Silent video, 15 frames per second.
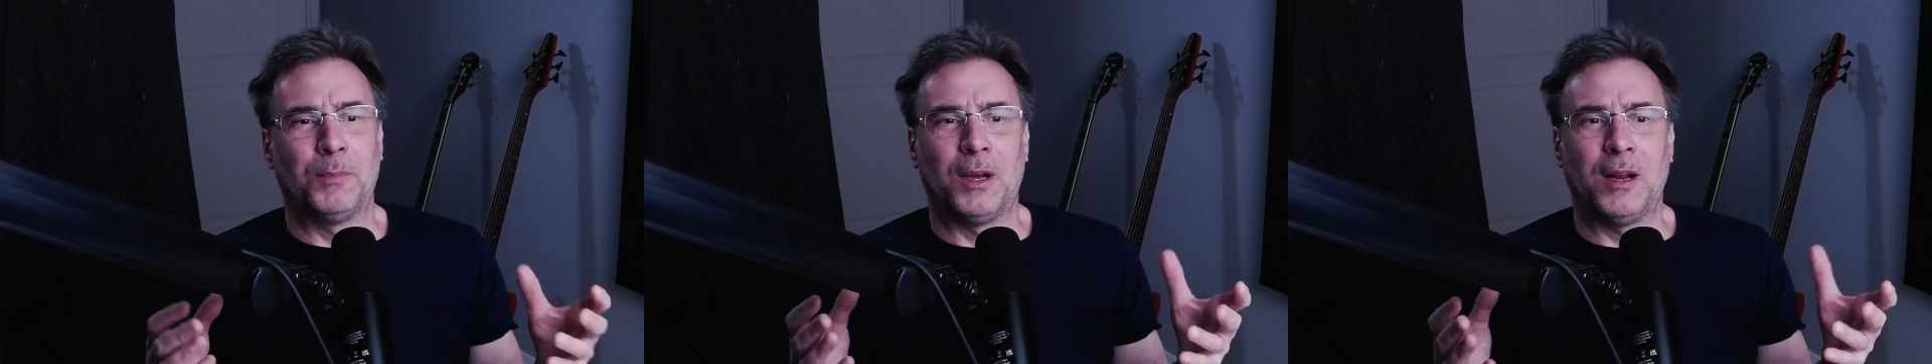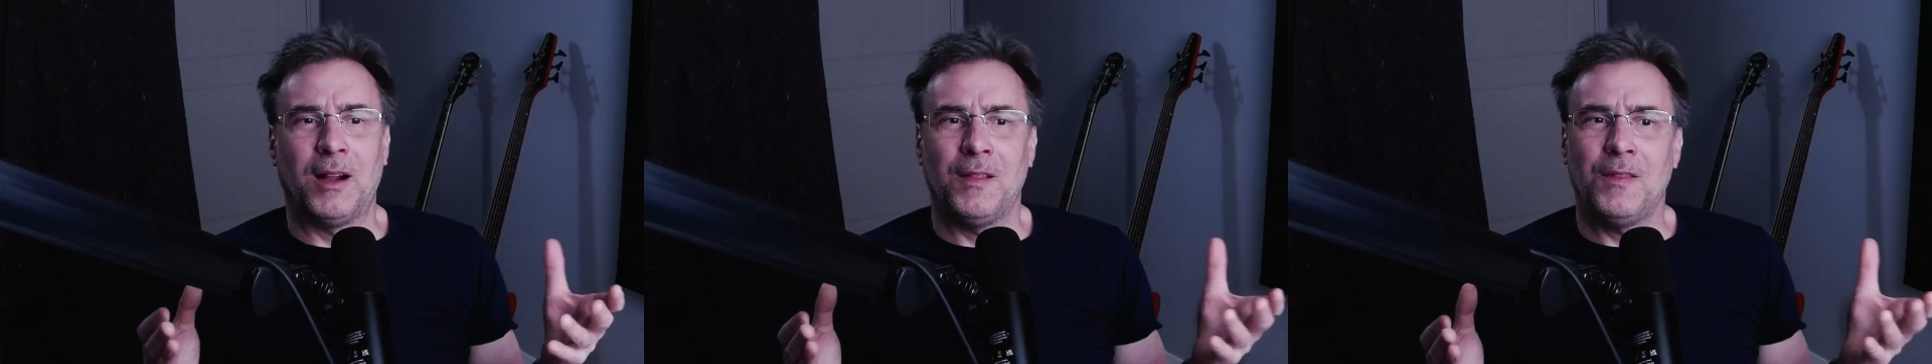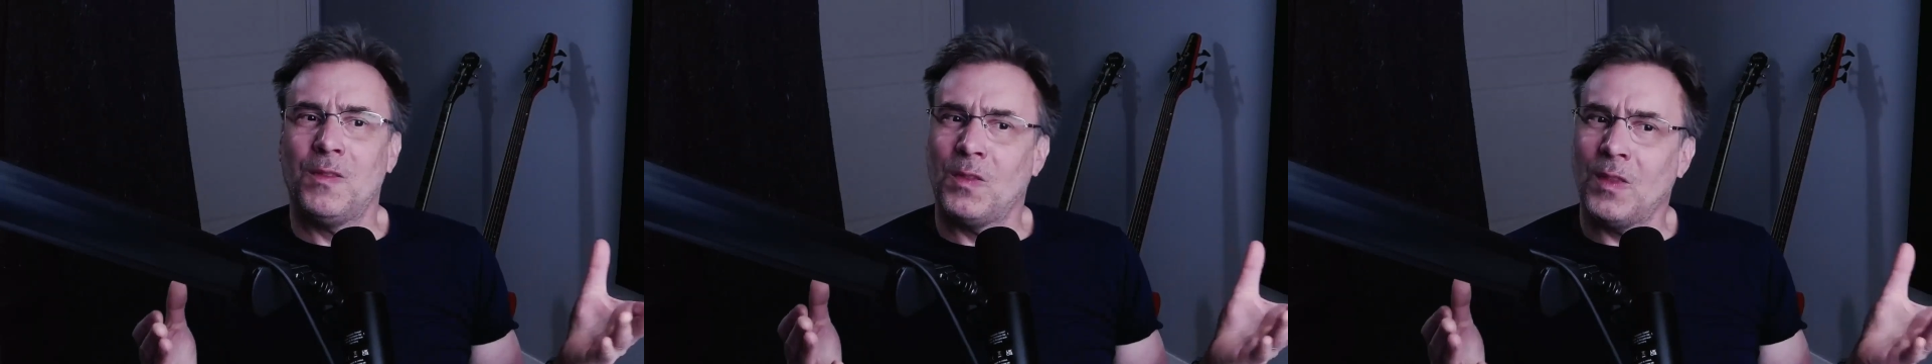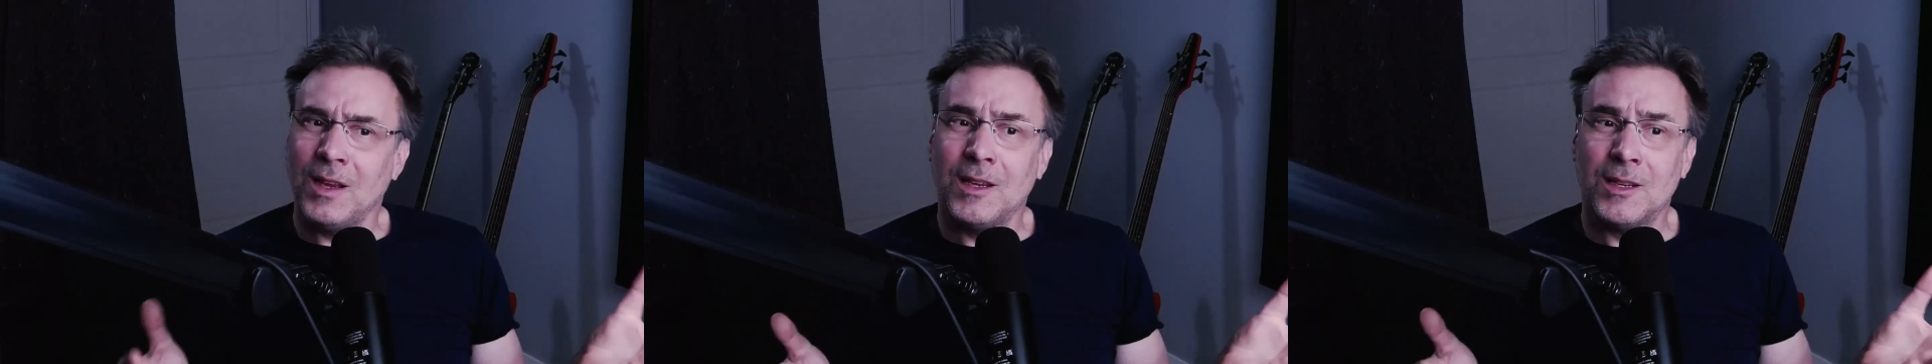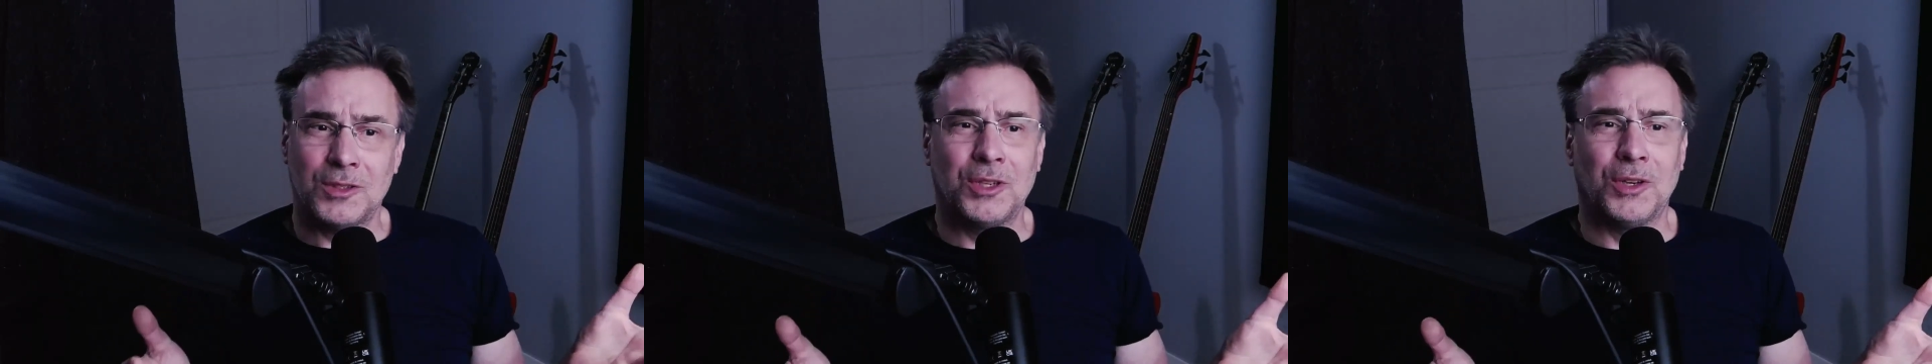but I
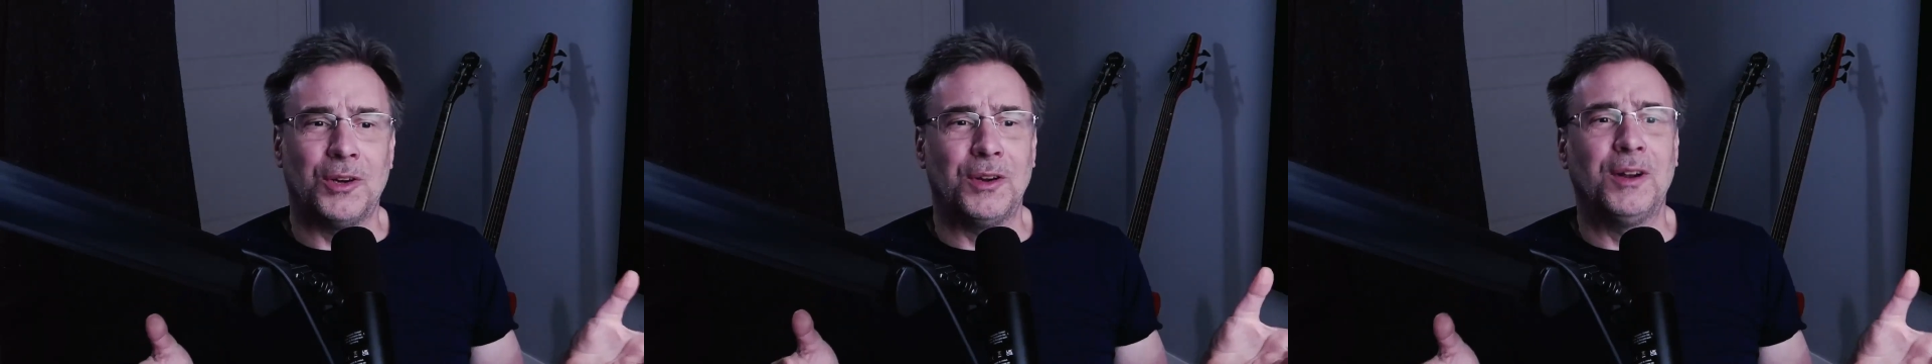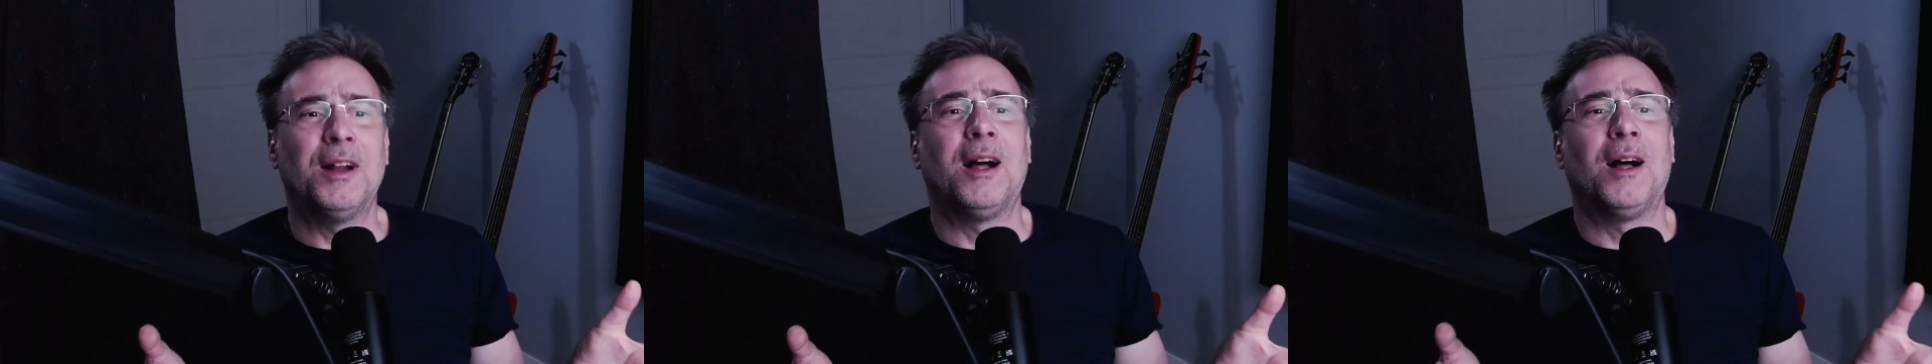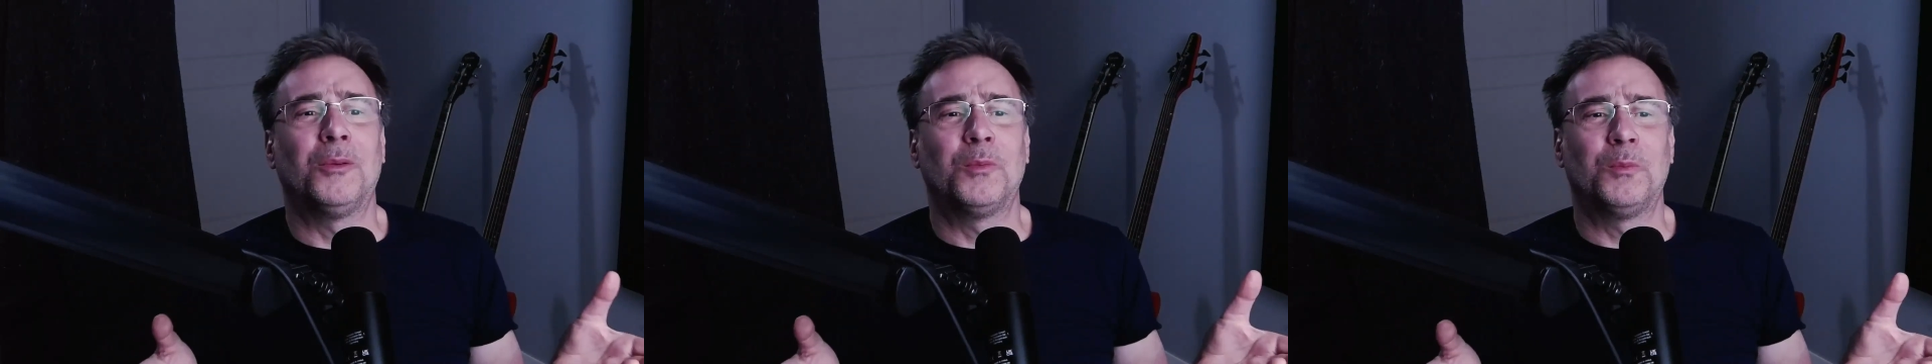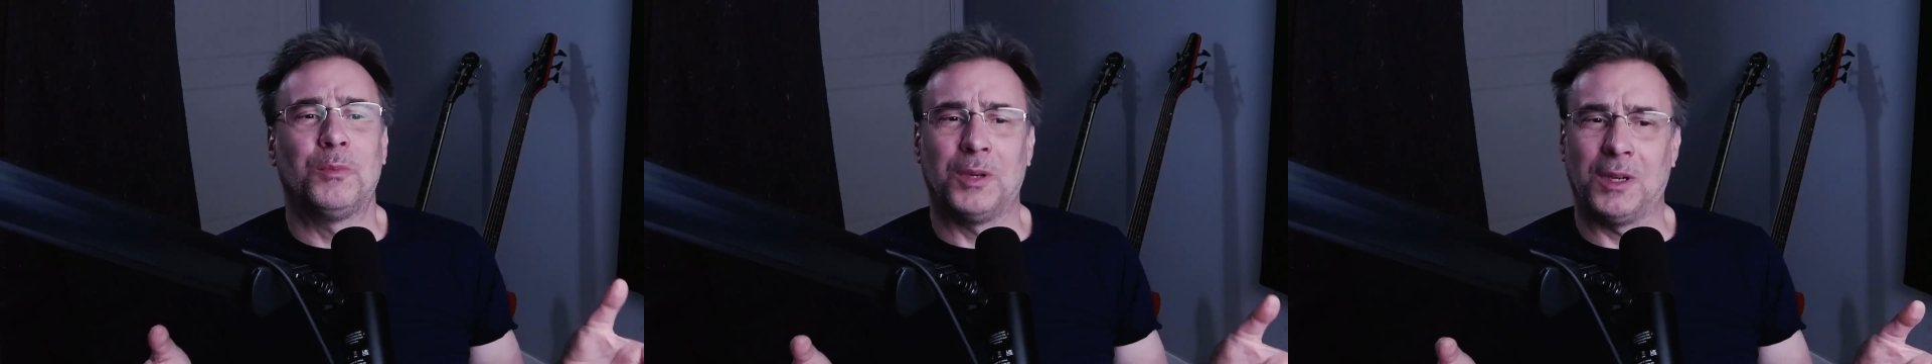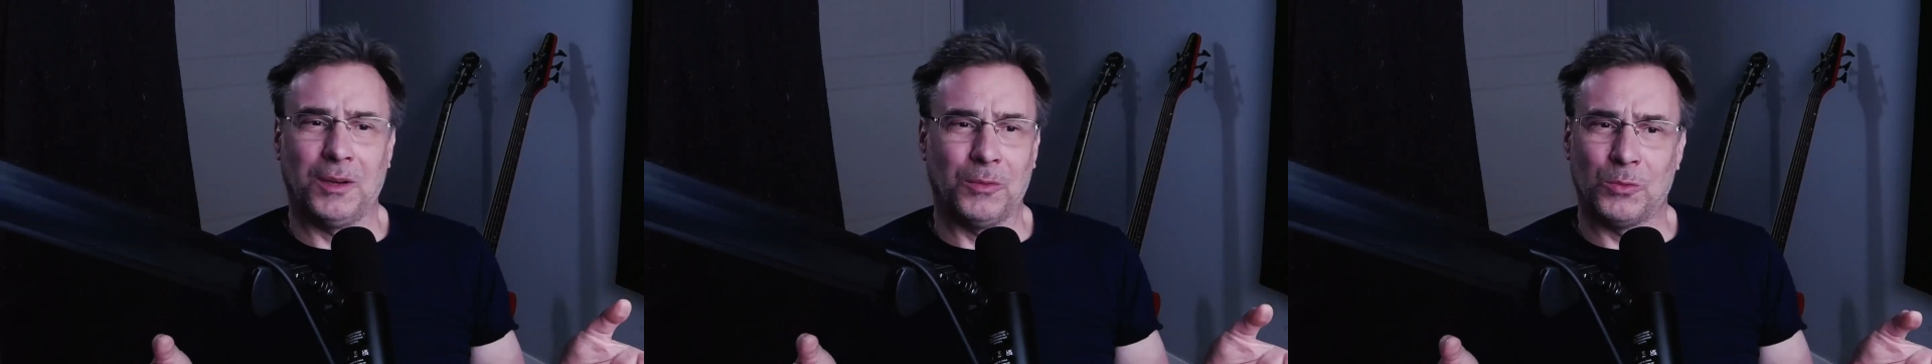think it turned out
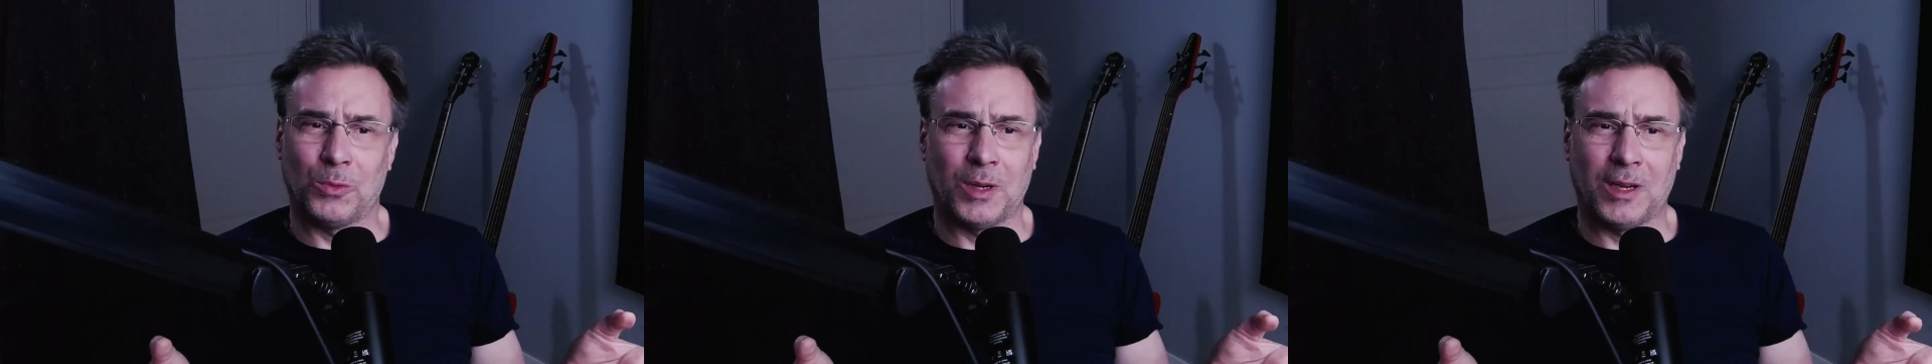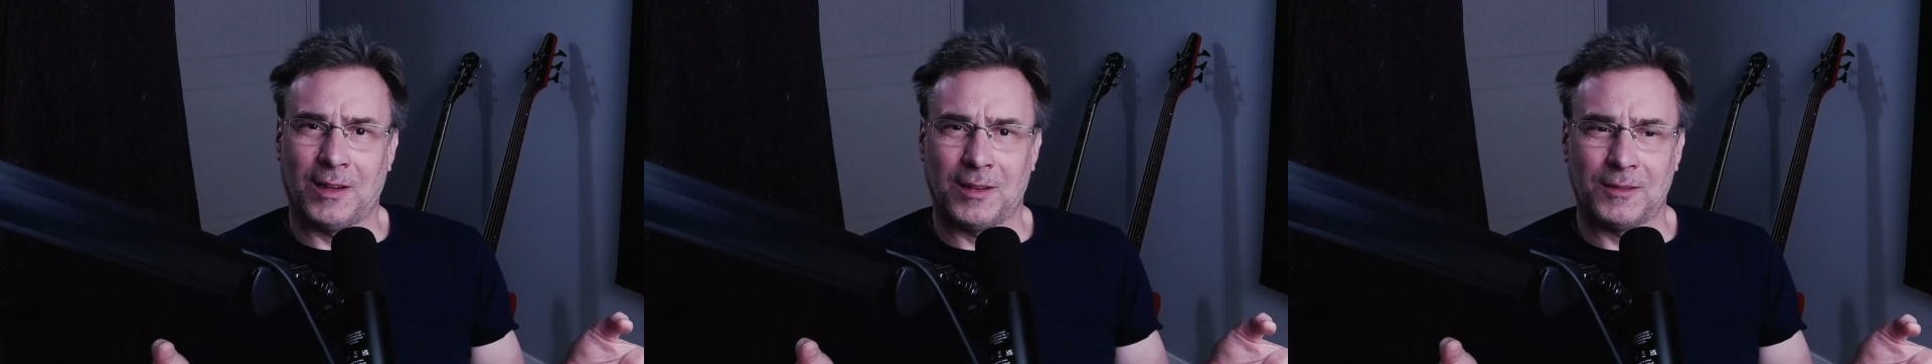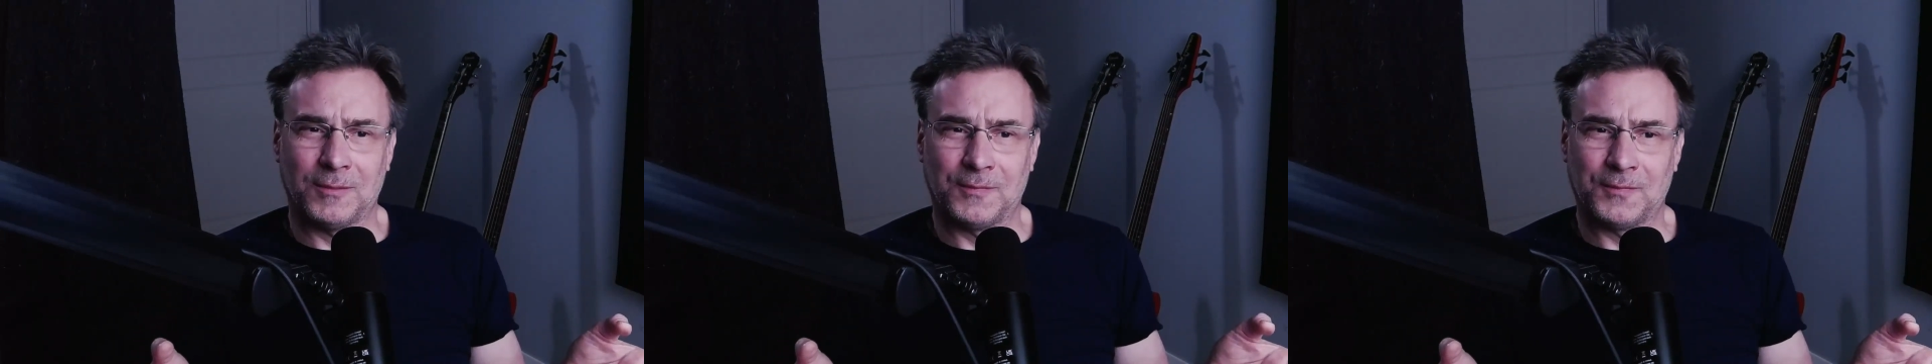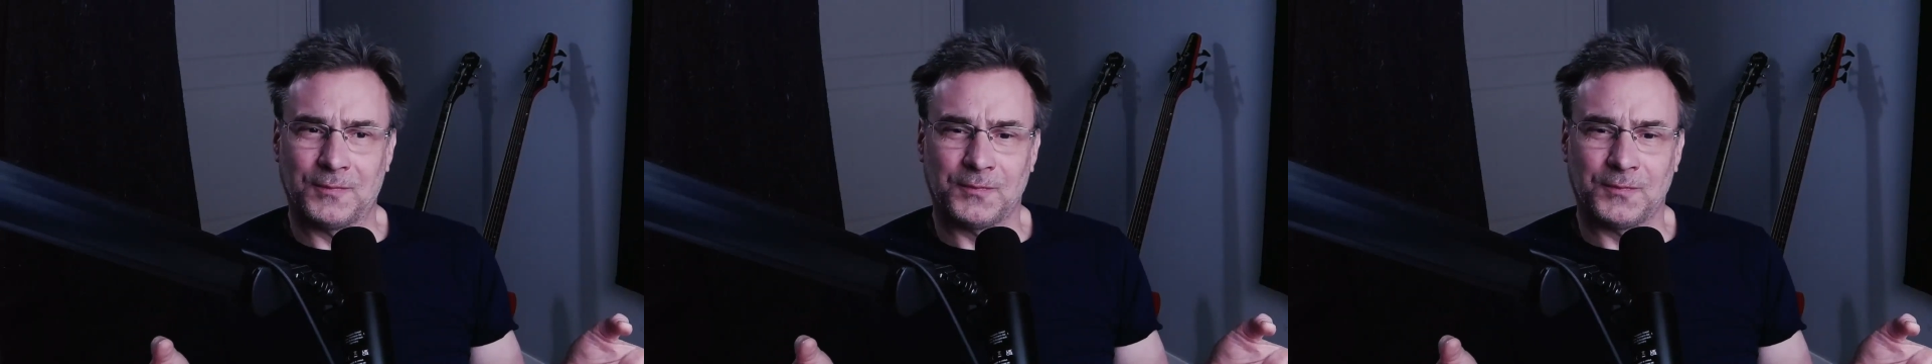pretty well.